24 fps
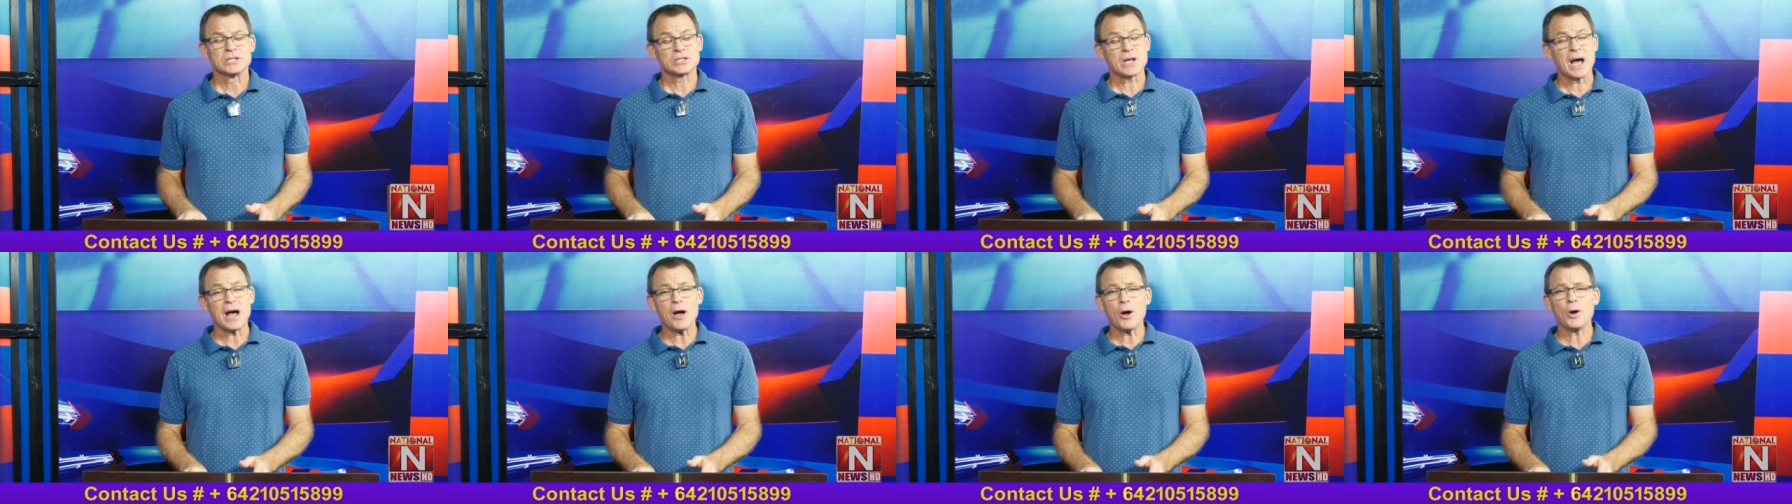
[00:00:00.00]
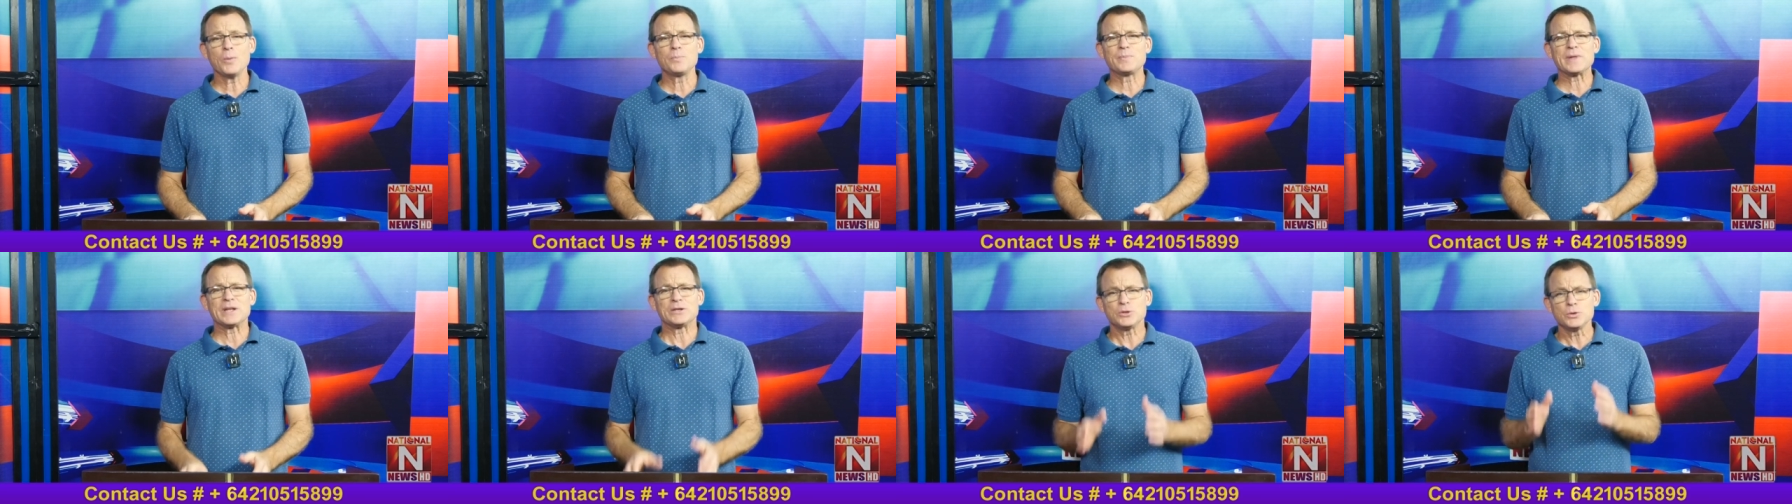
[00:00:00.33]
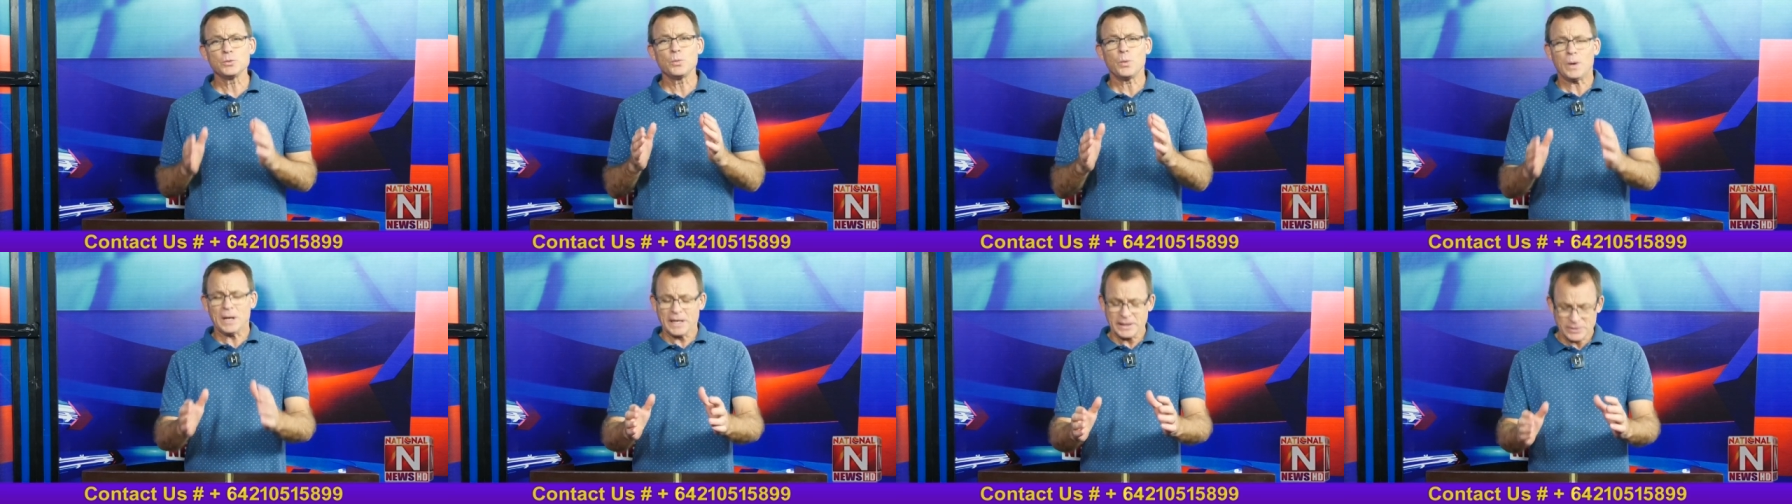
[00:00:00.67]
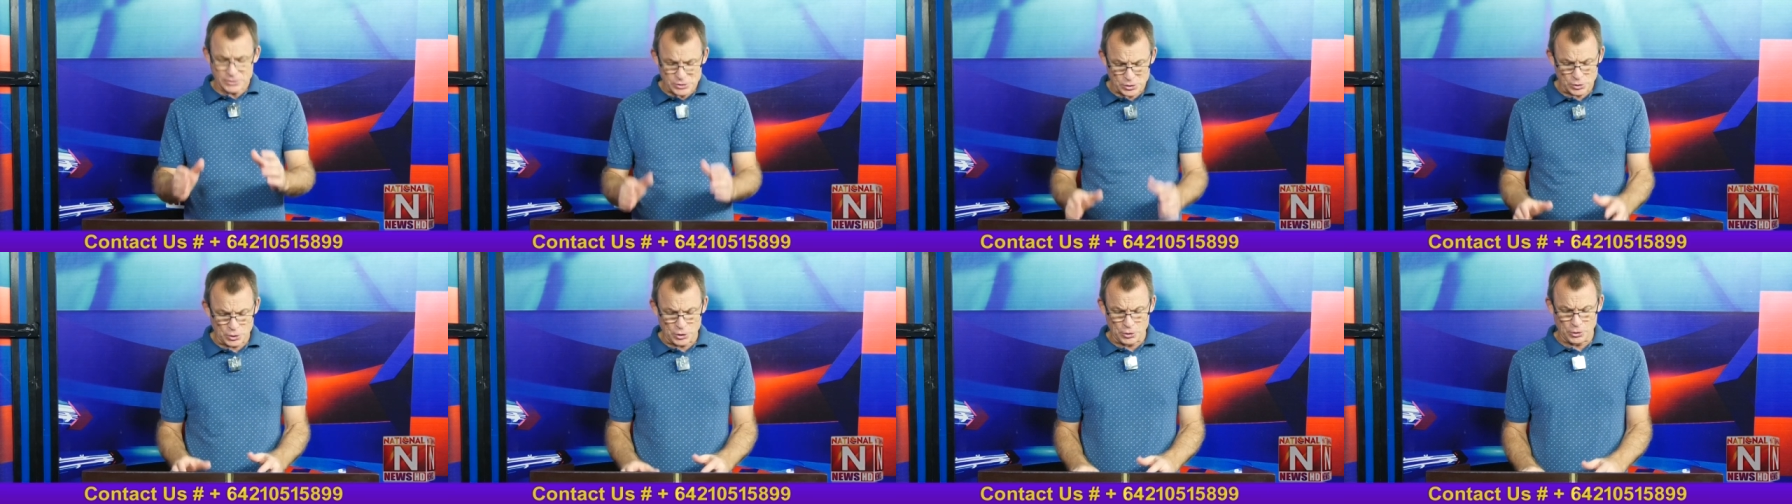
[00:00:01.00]
So I hope that you're
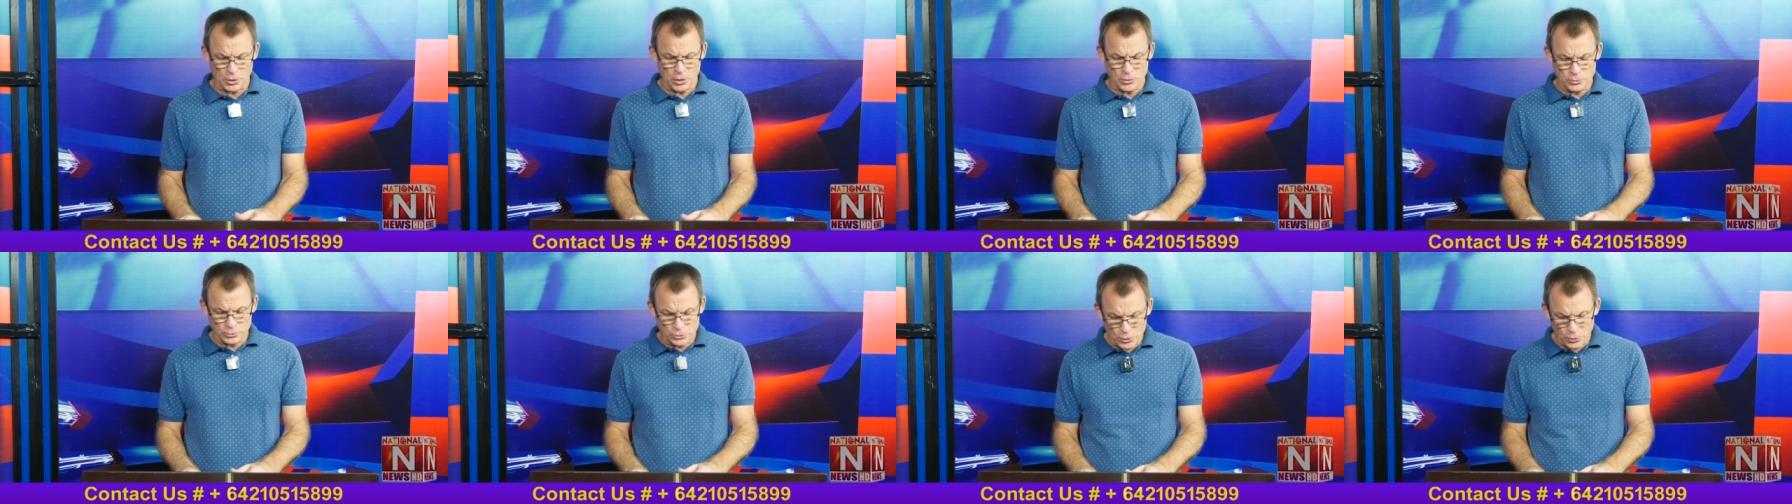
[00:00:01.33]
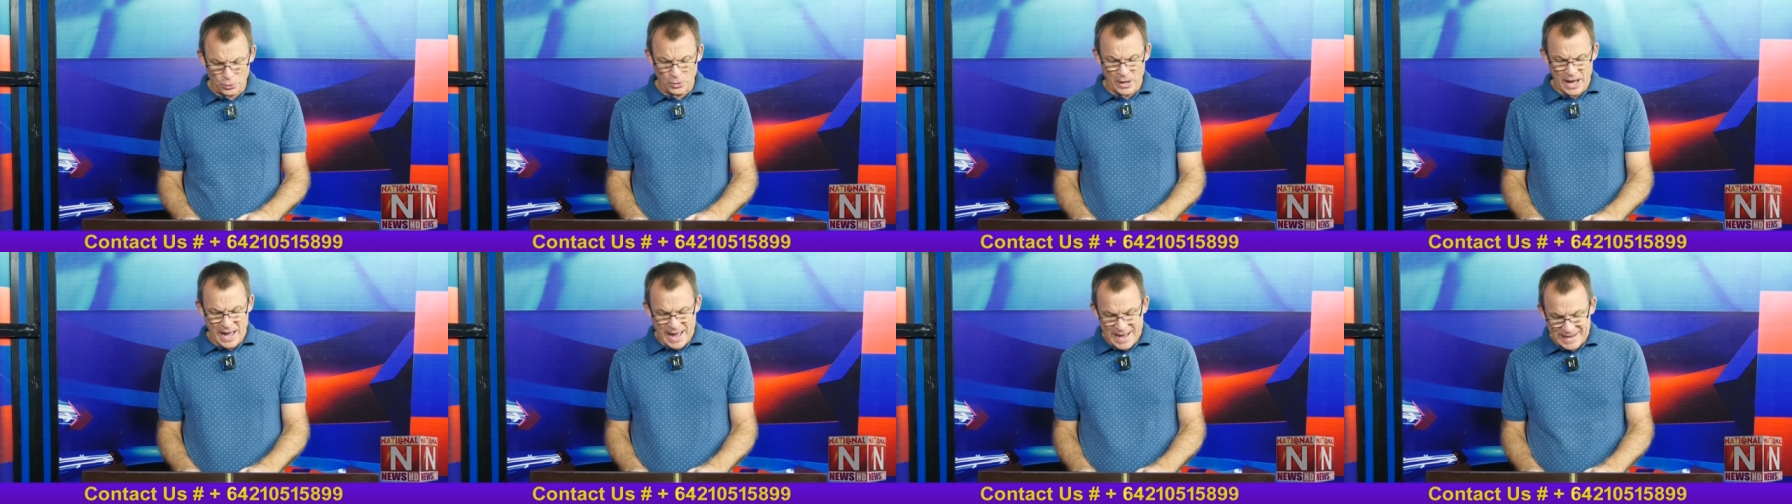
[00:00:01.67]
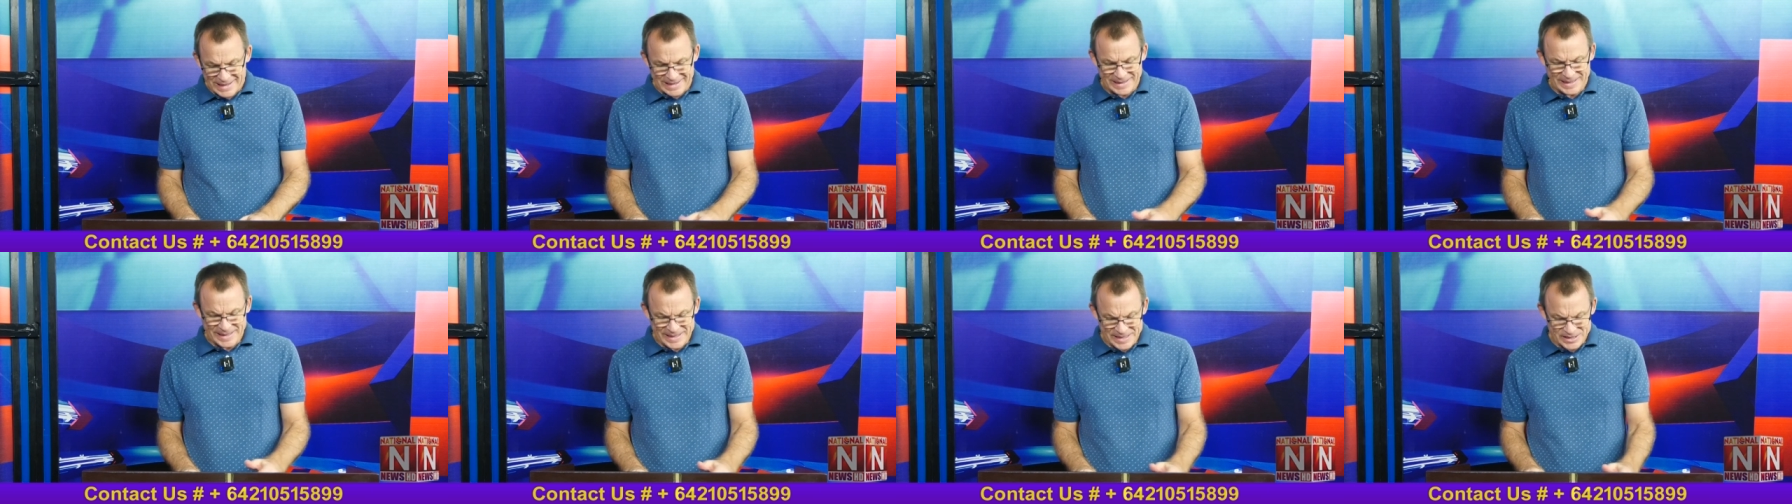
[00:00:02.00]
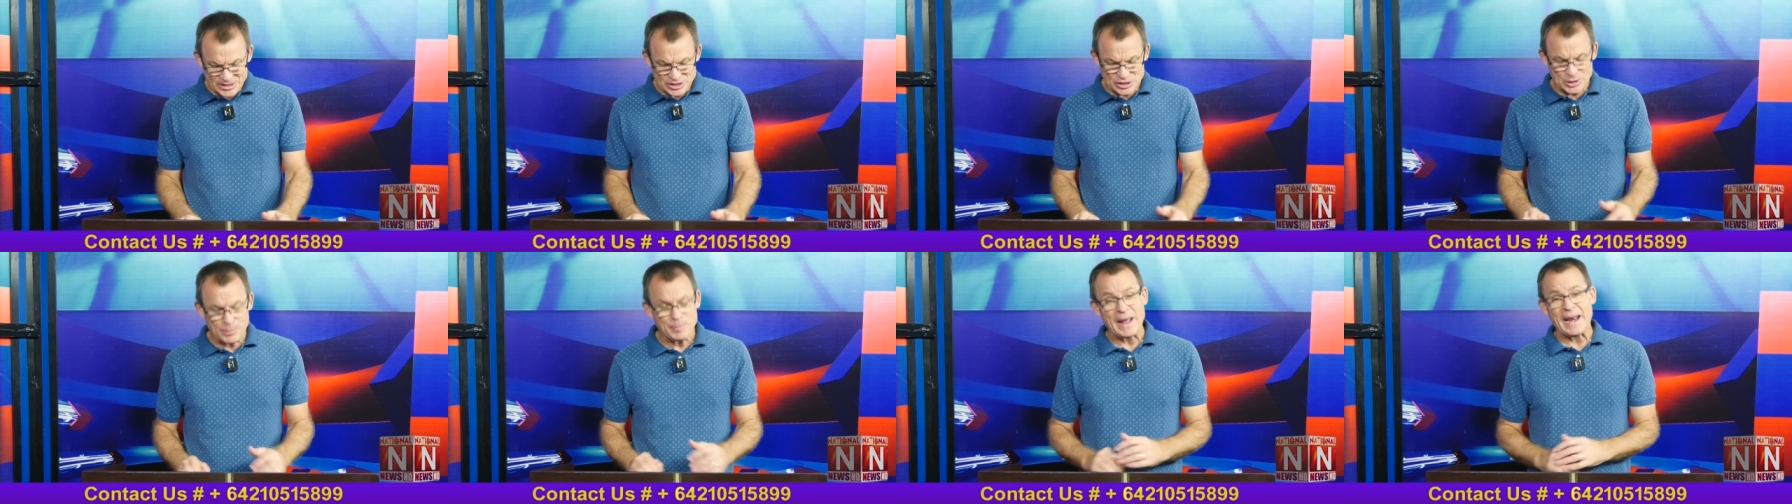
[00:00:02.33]
willing to grow your
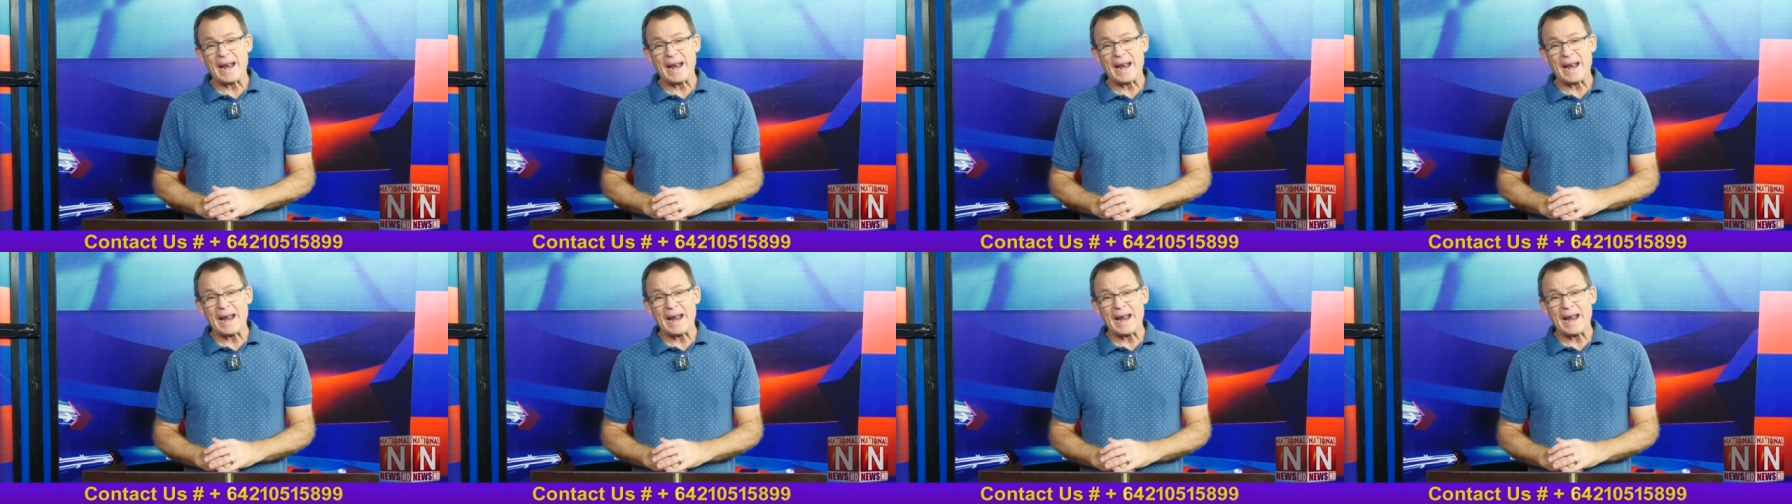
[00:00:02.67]
leadership.